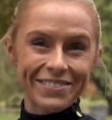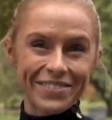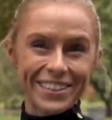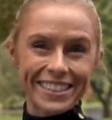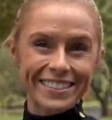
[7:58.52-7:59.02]

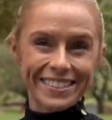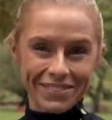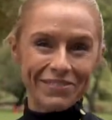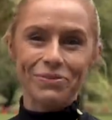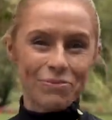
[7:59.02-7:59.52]
Oh, yeah. Please?
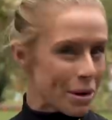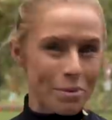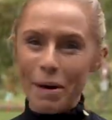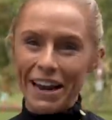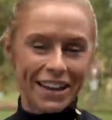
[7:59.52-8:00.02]
Real
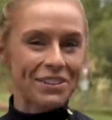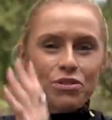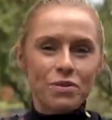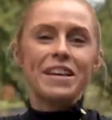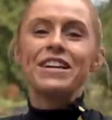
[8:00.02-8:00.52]
badass.
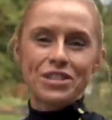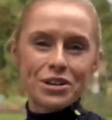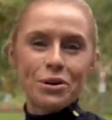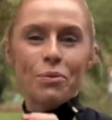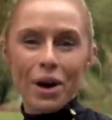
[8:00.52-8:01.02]
Three, two,
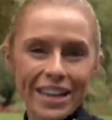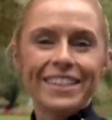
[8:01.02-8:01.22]
Turn one. one.